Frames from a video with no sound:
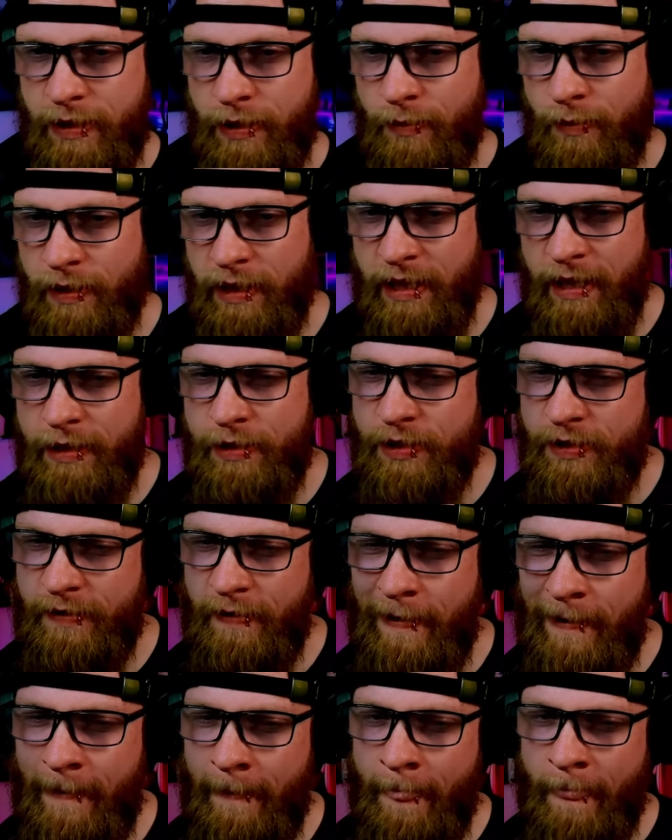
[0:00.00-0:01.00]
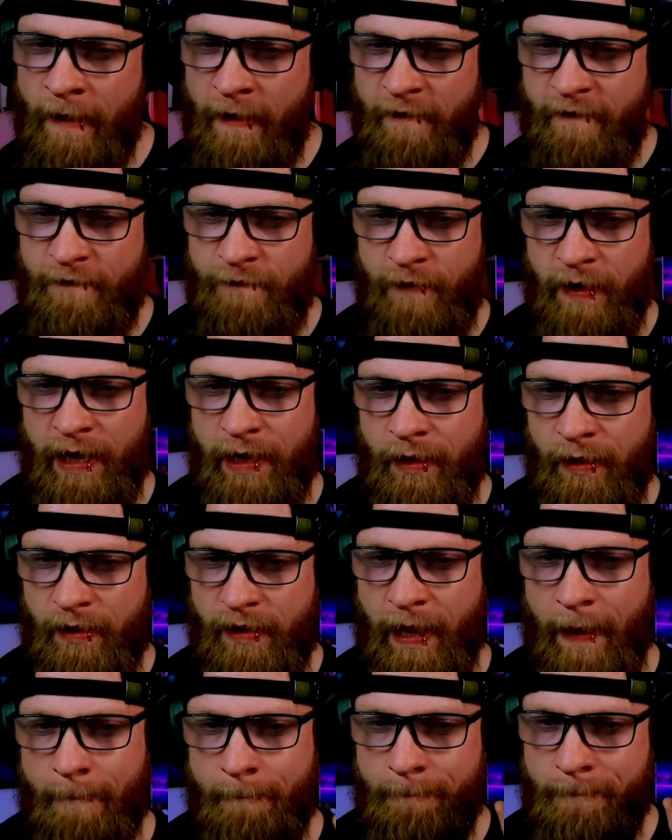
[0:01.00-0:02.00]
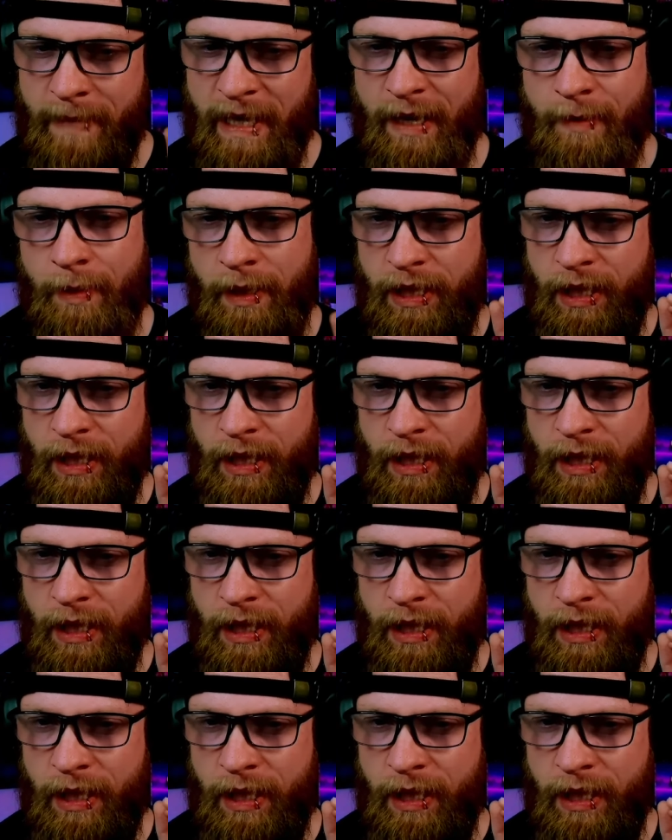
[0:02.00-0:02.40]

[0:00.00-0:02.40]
You know when you just feel that maybe